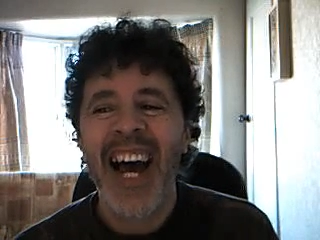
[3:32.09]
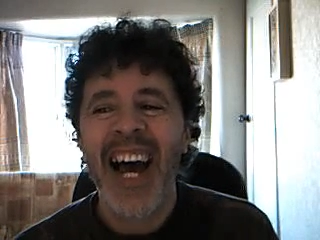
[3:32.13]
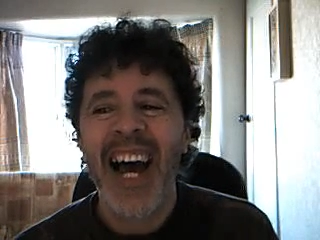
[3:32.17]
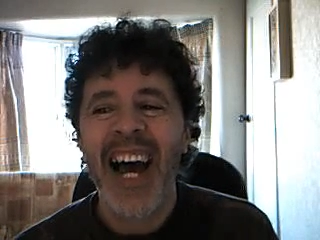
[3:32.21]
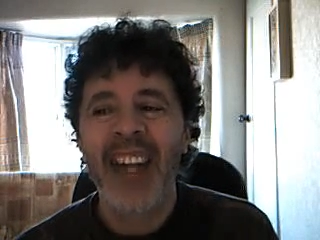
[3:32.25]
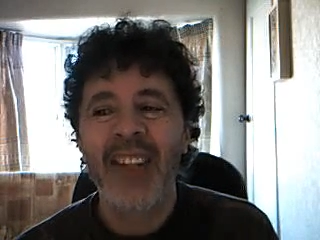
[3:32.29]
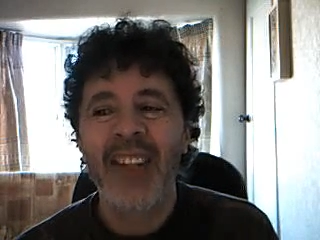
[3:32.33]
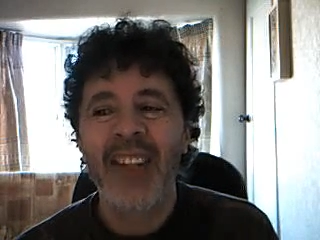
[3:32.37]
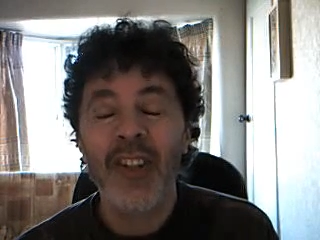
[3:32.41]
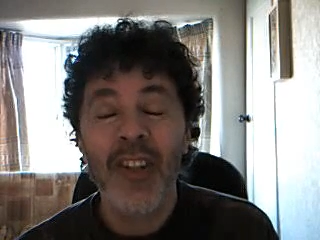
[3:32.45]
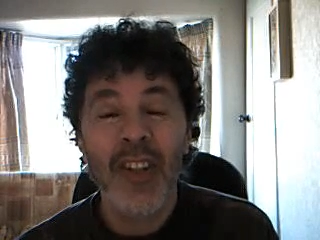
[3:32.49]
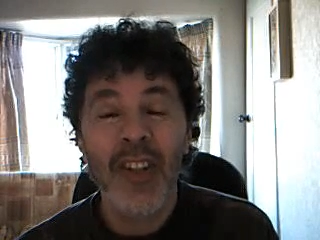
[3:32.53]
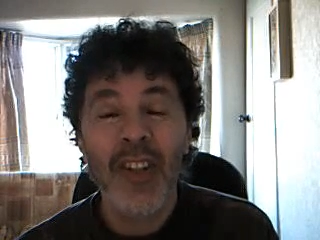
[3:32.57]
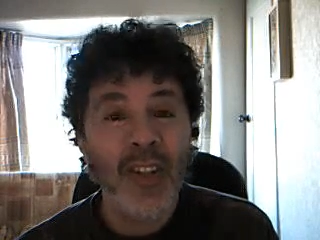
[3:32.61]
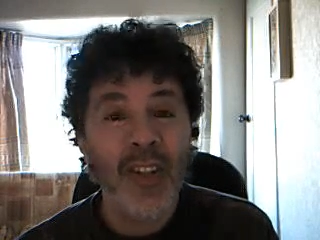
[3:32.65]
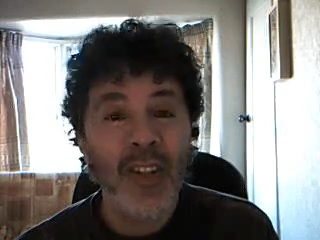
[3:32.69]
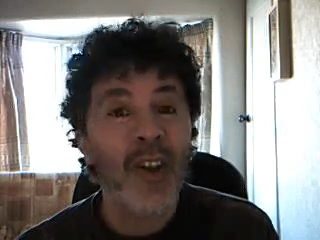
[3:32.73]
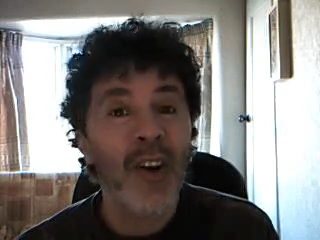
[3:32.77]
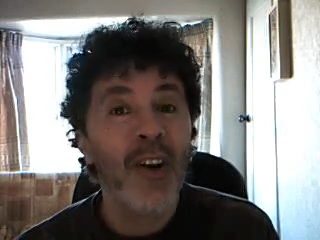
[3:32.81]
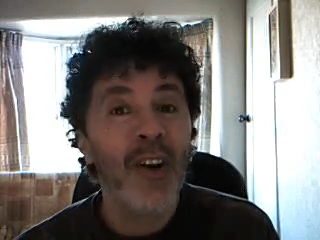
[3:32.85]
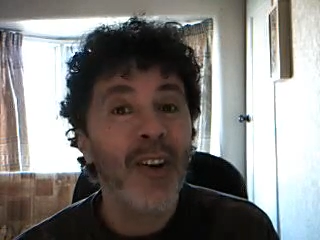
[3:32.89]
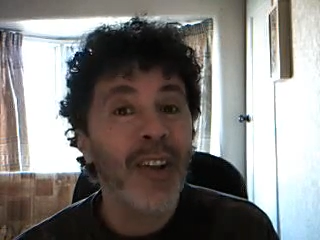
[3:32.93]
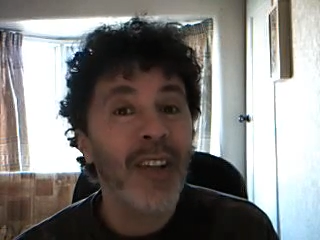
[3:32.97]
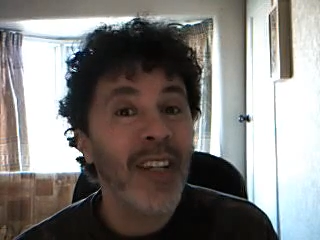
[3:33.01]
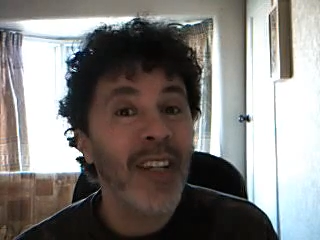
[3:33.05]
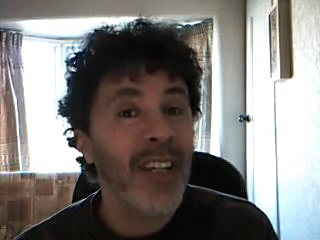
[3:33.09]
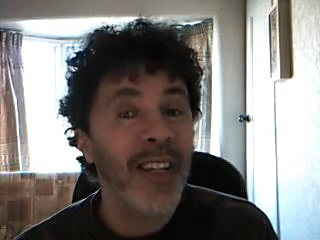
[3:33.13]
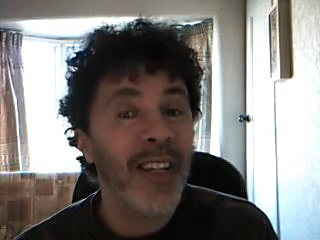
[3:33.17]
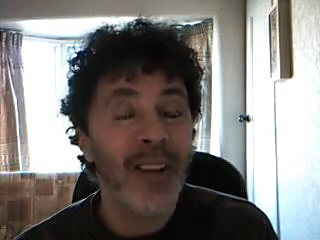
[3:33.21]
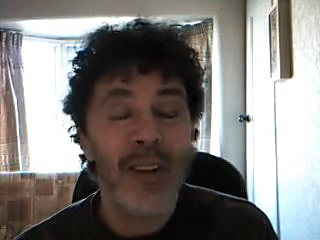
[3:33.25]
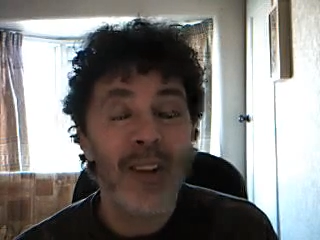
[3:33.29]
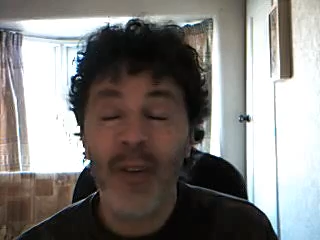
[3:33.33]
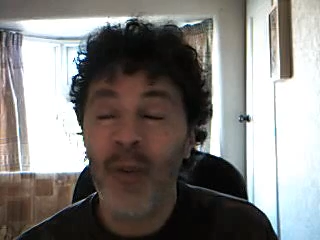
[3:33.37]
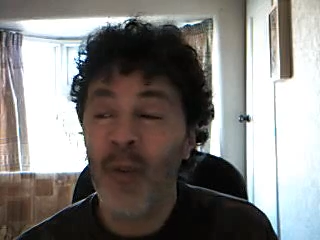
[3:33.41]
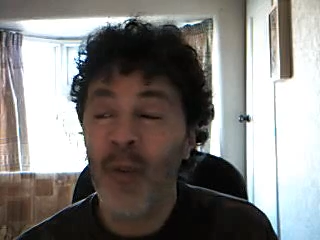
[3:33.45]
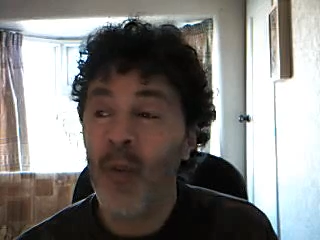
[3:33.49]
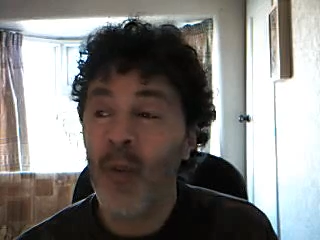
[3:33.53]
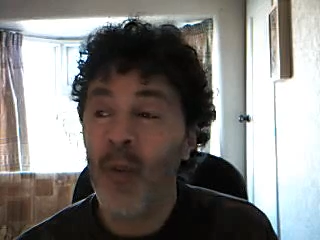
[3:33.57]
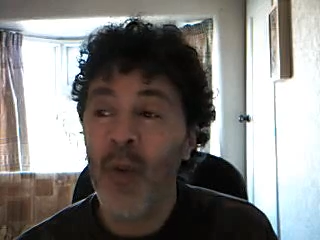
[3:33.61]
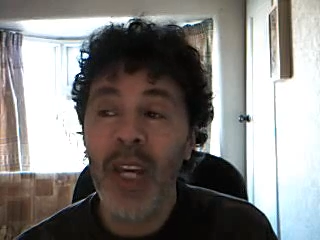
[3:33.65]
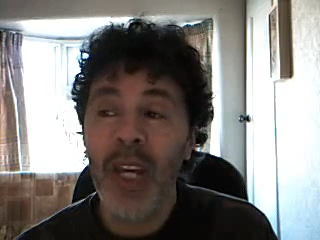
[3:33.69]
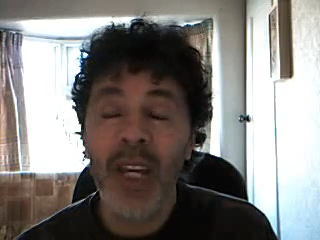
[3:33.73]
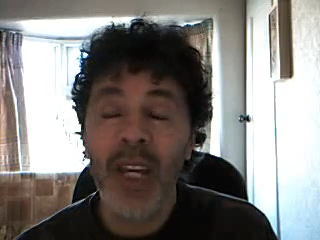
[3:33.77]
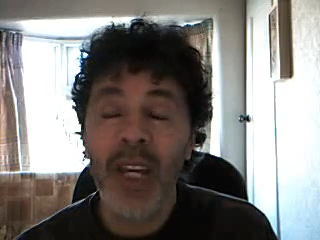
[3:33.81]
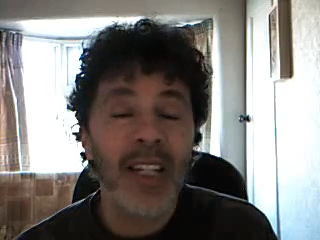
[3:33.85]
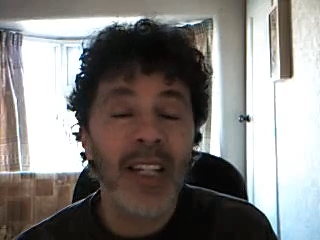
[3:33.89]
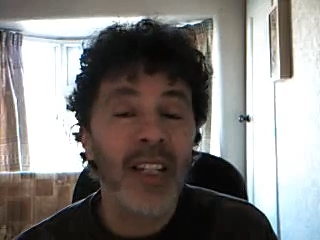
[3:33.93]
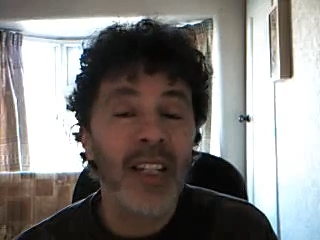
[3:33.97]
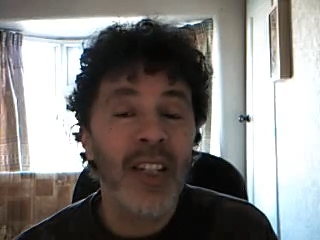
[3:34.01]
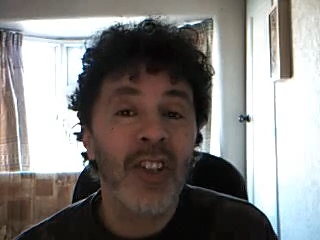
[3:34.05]
And she's talking the
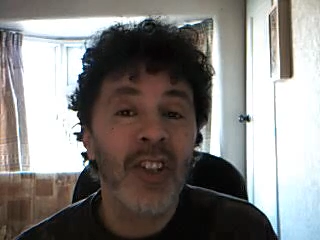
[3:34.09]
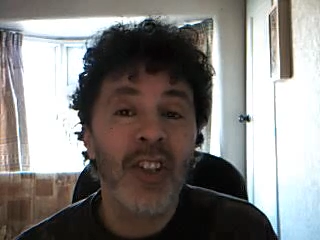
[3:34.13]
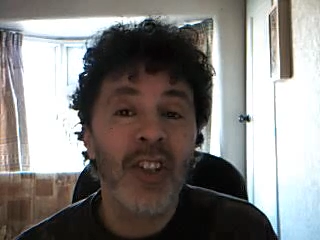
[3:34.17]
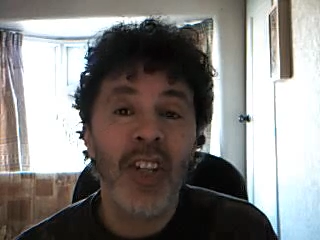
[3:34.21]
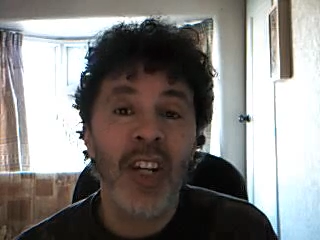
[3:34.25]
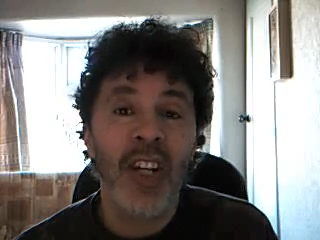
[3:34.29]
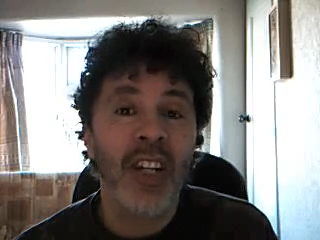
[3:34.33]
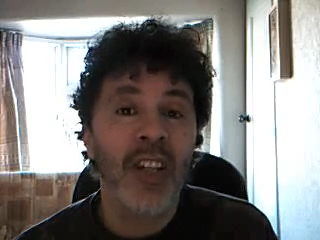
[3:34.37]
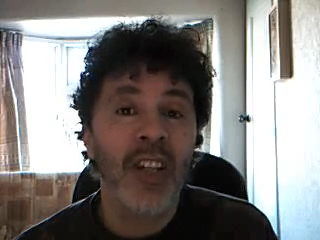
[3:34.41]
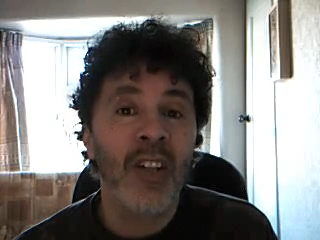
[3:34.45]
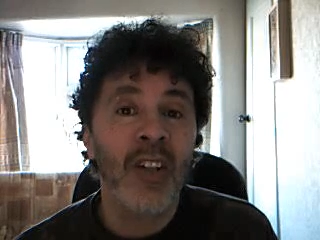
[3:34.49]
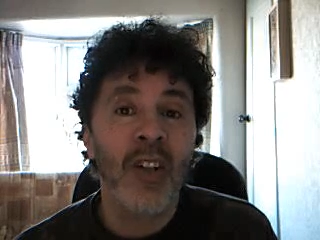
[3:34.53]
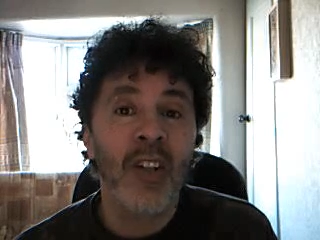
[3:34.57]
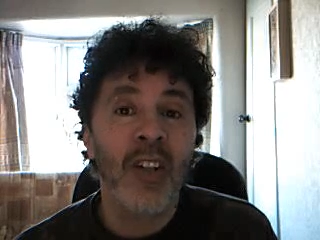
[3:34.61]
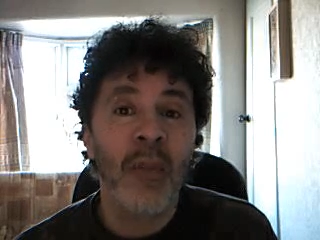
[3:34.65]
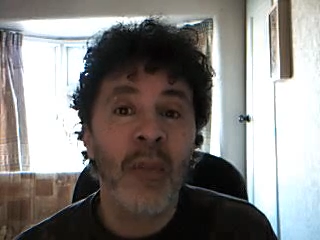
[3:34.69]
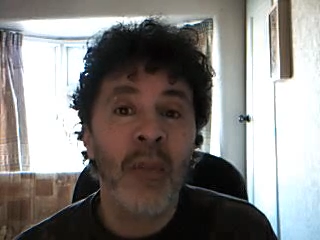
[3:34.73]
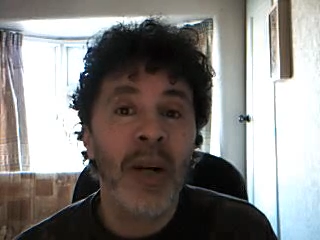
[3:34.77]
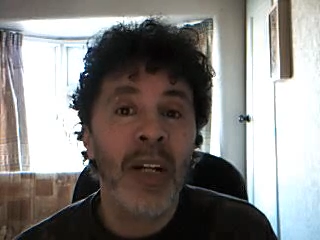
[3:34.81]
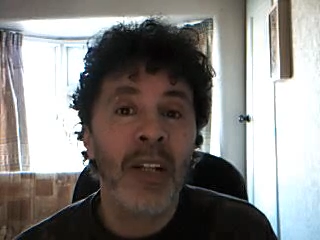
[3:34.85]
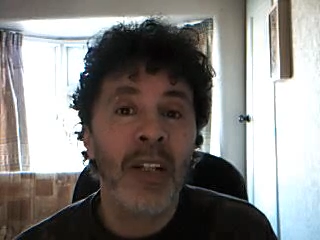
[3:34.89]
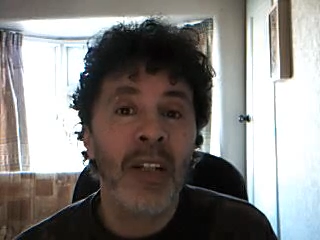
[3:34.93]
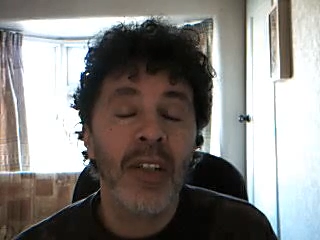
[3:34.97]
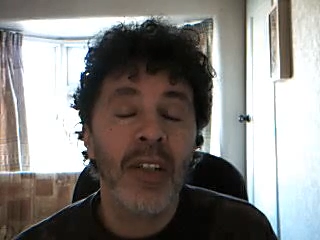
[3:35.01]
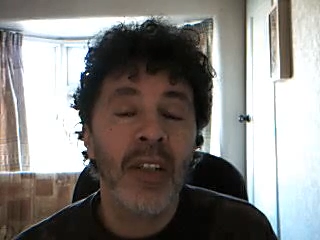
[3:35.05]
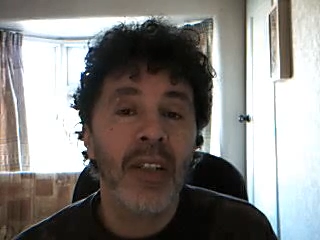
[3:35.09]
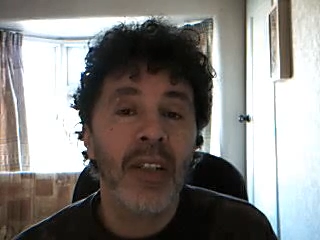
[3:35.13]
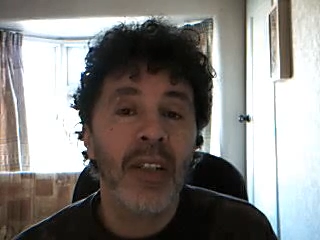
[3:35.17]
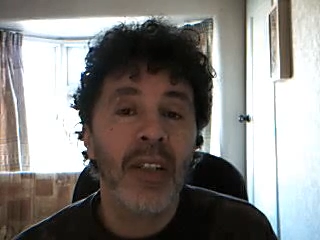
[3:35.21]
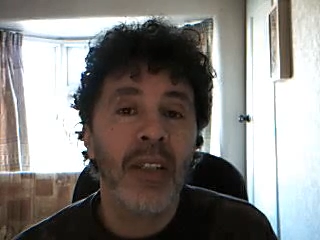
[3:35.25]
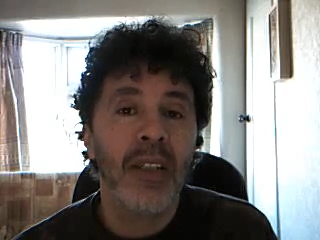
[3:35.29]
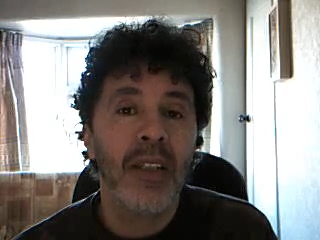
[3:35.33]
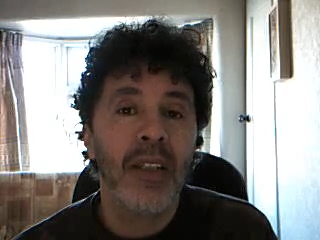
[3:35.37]
weirdest shit you can imagine.